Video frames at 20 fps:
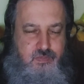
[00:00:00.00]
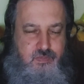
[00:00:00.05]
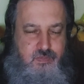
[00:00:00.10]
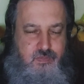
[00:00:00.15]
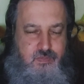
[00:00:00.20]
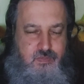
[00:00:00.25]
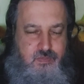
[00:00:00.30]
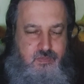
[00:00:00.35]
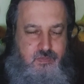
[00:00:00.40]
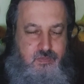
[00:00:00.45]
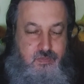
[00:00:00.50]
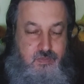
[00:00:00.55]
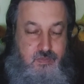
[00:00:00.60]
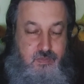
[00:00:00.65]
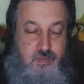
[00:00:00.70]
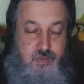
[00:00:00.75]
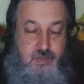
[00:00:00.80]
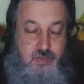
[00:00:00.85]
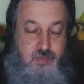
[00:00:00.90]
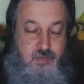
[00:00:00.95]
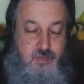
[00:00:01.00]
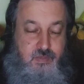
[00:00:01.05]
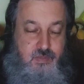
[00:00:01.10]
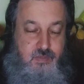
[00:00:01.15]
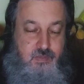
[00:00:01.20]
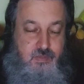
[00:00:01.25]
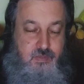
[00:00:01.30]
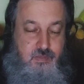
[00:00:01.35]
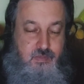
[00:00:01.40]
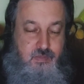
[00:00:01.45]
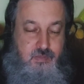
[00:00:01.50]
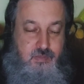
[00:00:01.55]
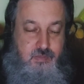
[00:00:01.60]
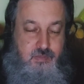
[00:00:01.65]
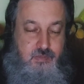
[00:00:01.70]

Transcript: [no speech]